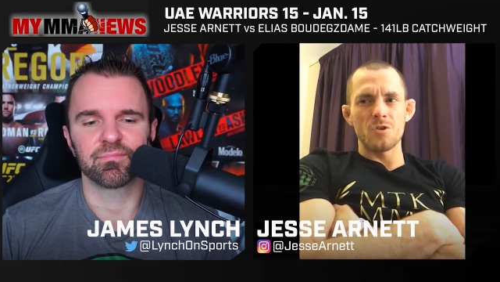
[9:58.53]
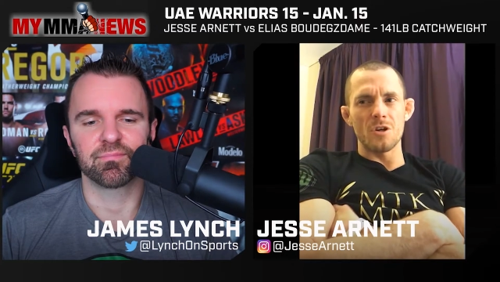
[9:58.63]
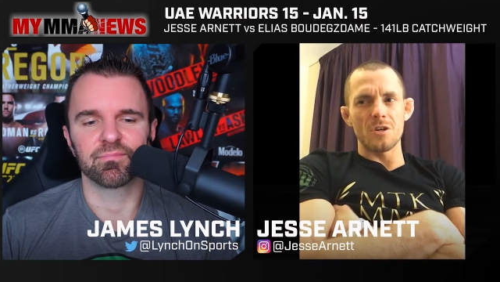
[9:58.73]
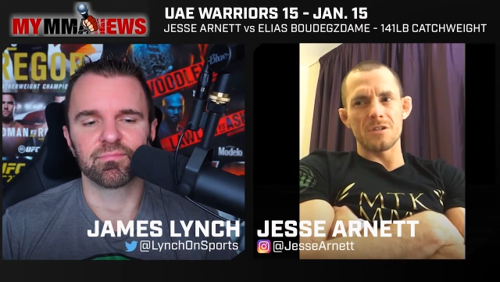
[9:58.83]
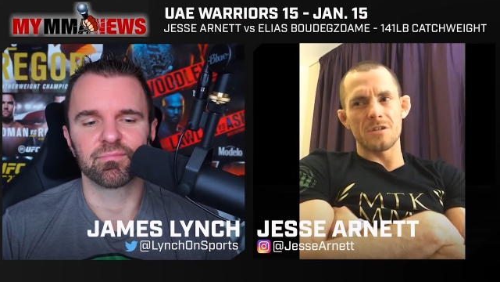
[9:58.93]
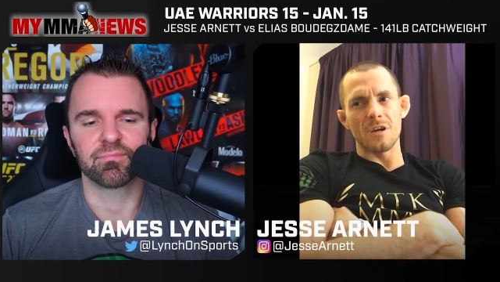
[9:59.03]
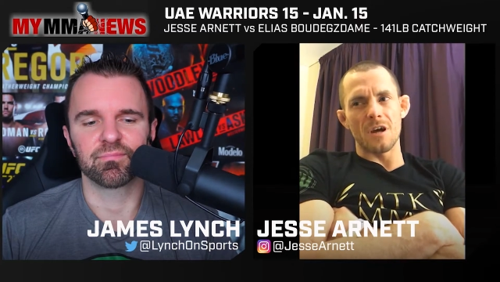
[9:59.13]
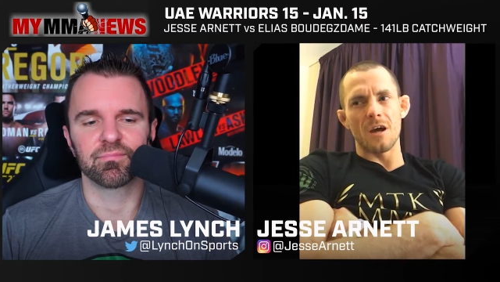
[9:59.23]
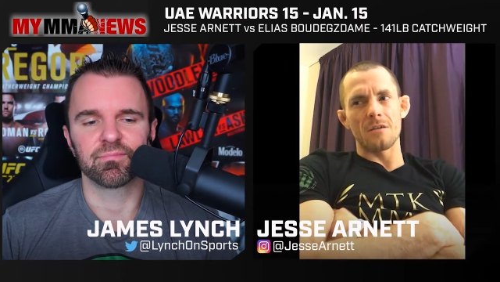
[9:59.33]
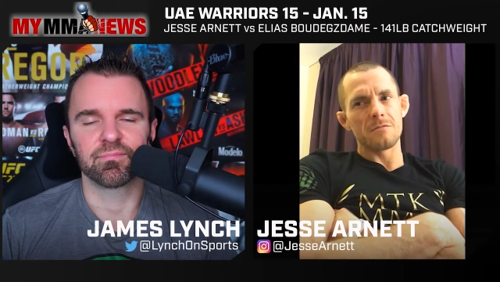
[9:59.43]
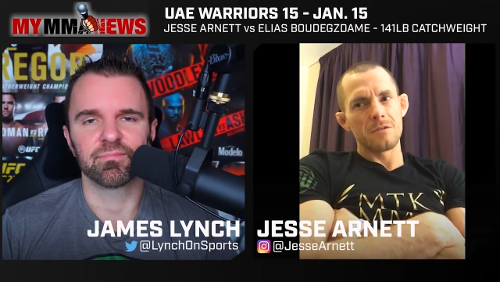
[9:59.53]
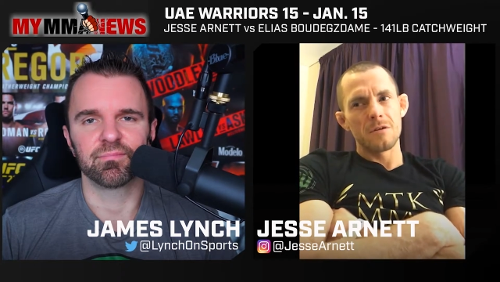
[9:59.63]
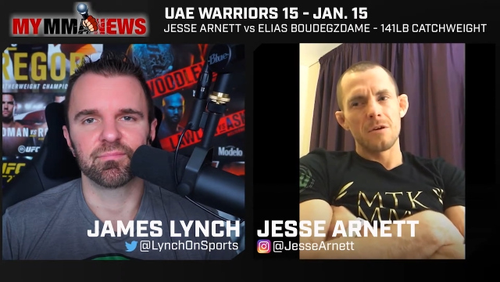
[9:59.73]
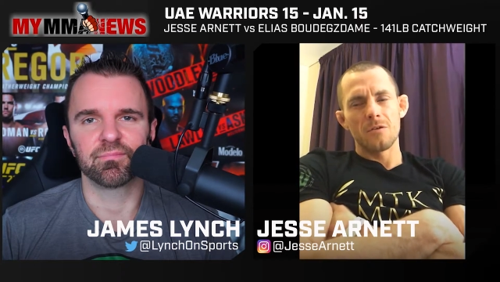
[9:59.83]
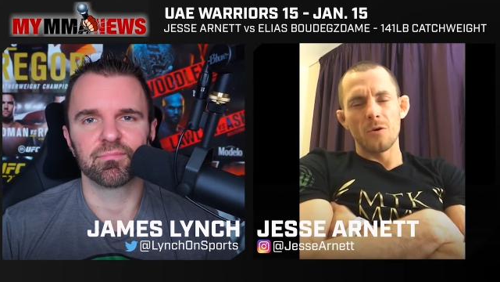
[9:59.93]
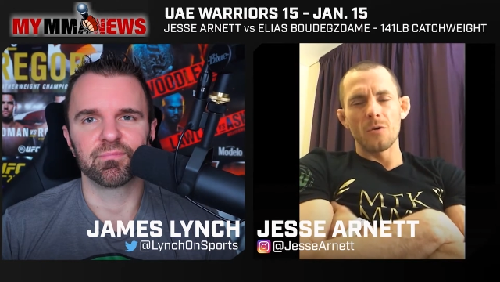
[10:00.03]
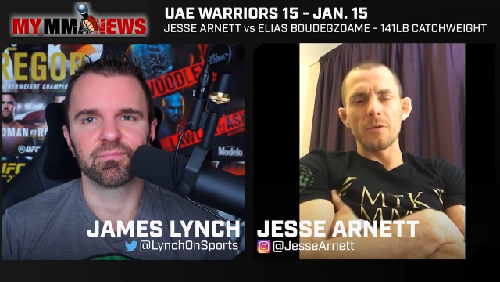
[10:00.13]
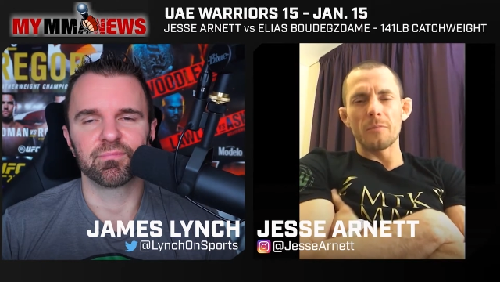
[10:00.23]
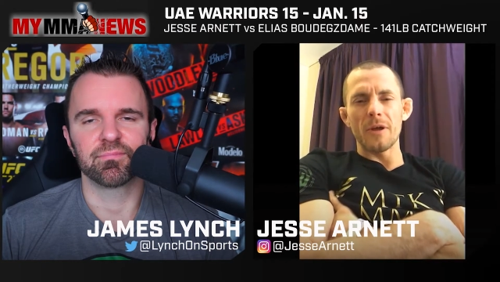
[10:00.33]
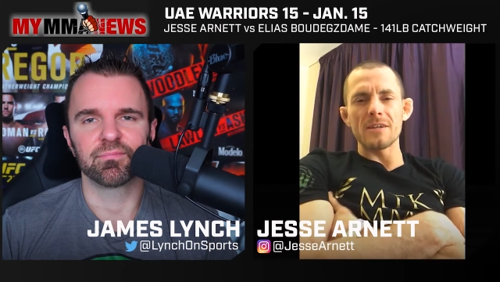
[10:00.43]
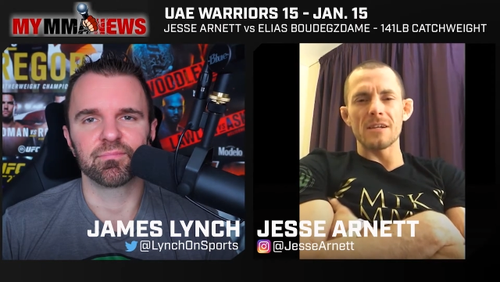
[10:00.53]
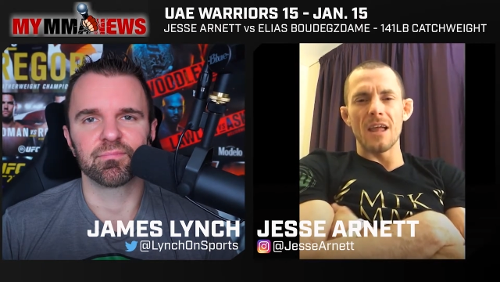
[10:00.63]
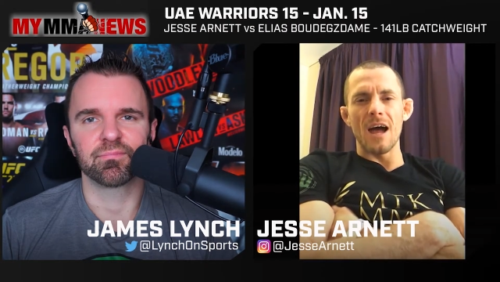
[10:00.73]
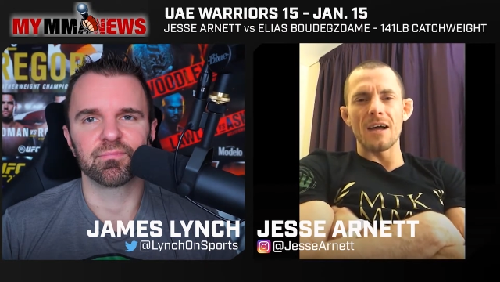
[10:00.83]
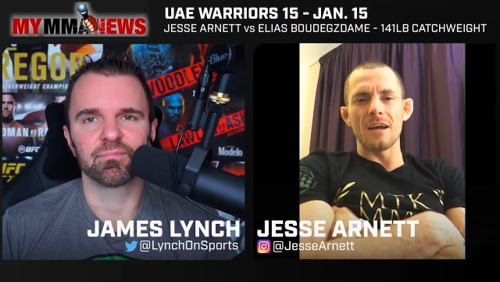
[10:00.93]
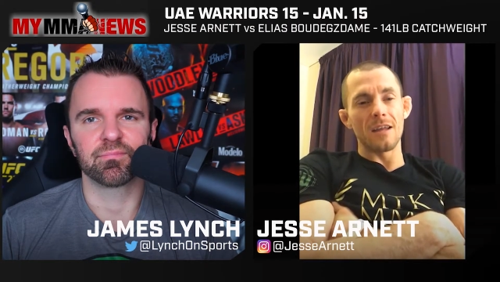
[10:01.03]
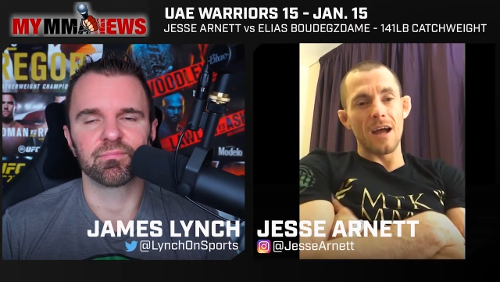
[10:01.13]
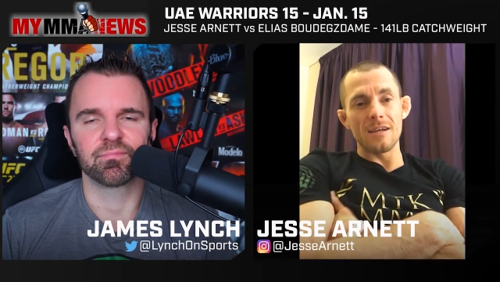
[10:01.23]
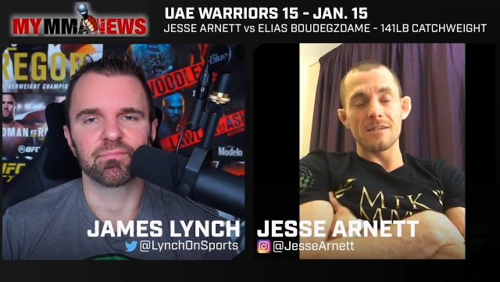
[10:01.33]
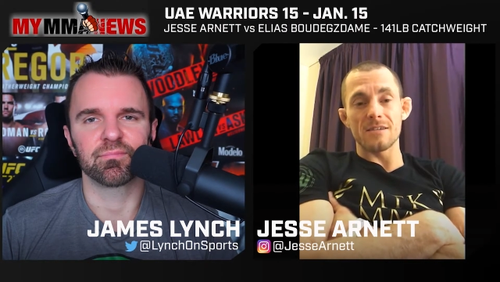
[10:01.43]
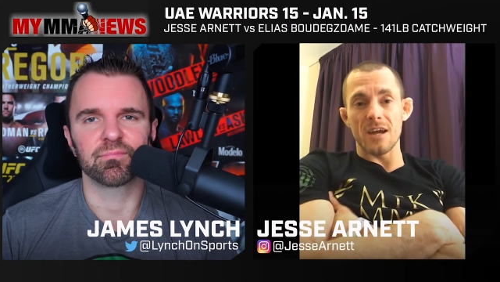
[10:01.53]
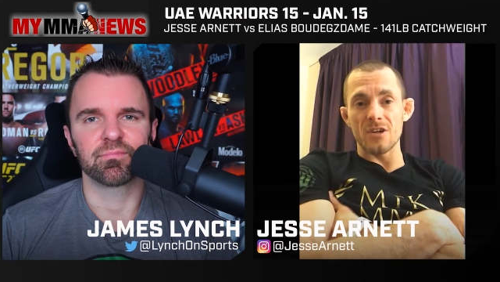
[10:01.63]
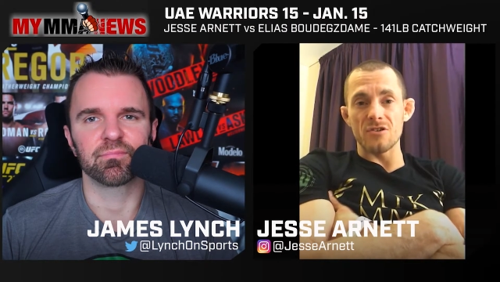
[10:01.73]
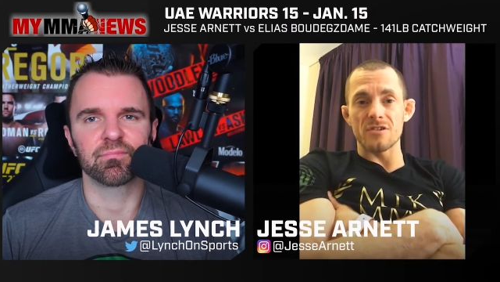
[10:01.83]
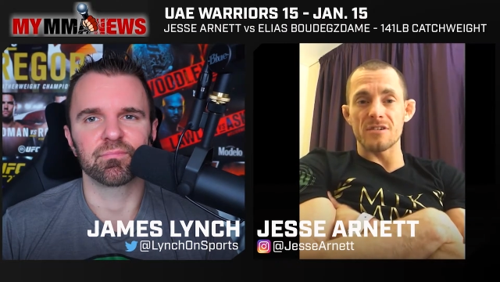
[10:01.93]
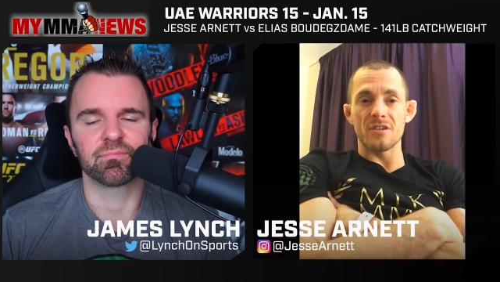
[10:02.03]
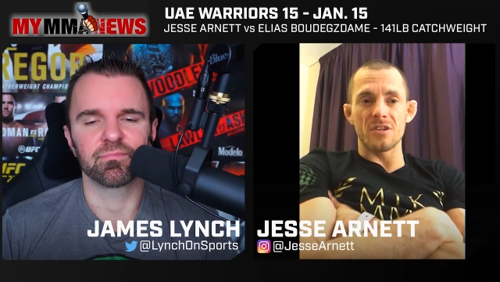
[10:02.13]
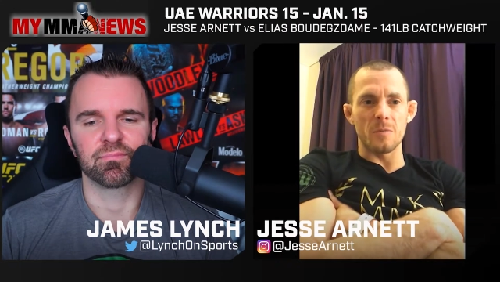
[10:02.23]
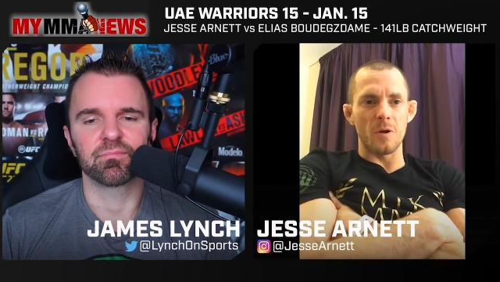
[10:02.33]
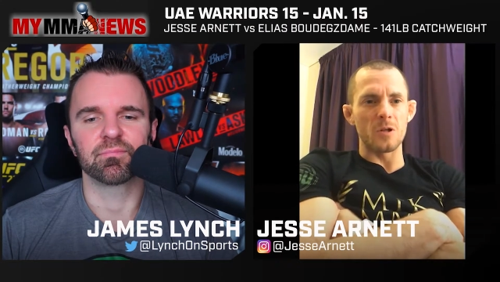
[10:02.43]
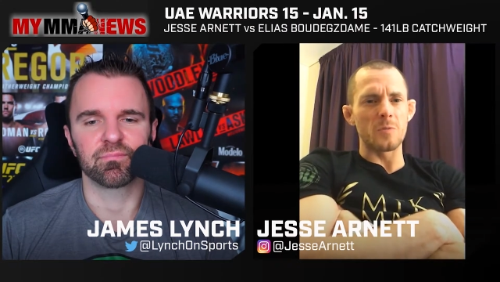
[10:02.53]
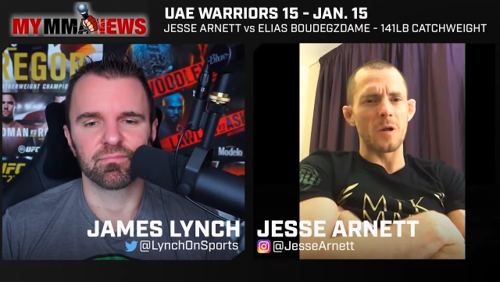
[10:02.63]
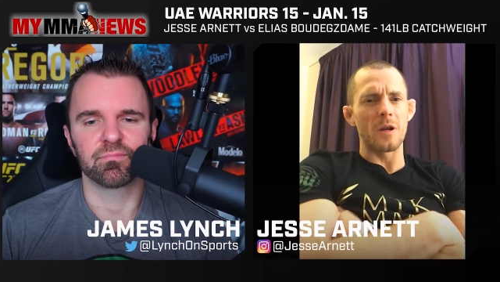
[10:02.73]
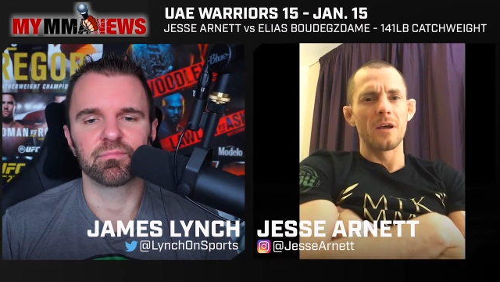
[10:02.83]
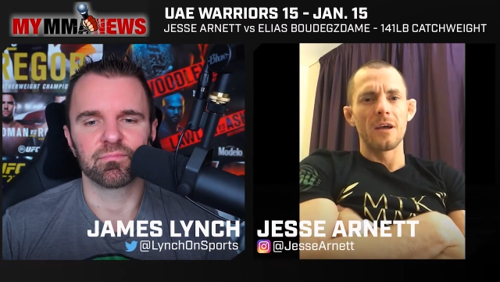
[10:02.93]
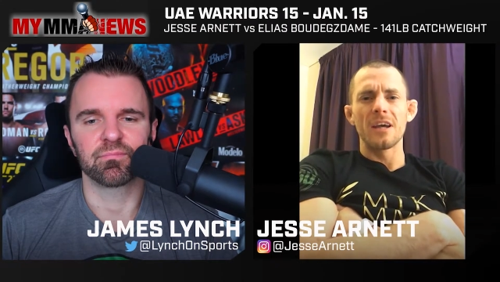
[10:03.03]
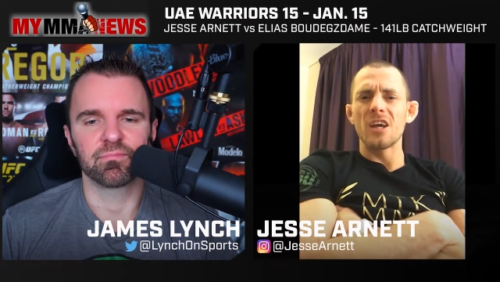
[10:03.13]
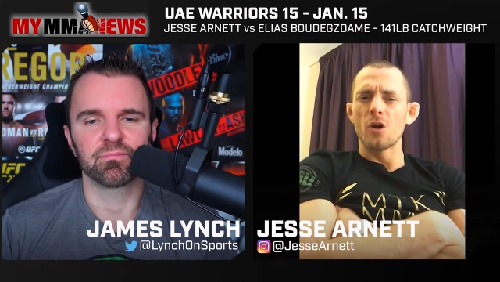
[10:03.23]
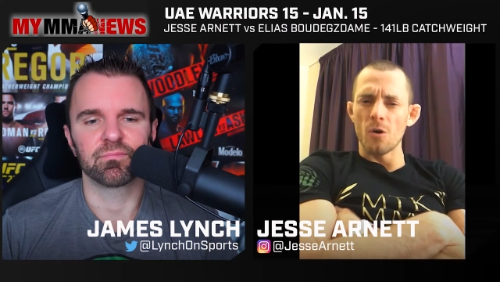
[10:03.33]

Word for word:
Speaker 1: just uh, the only place Eli Elias is dangerous is experience, but he